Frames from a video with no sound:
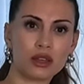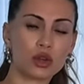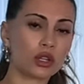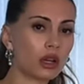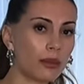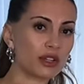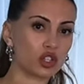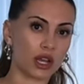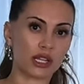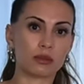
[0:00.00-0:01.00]
Good clubbing
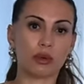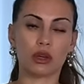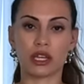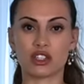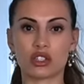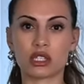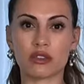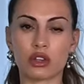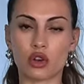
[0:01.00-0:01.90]
dress, but it's just giving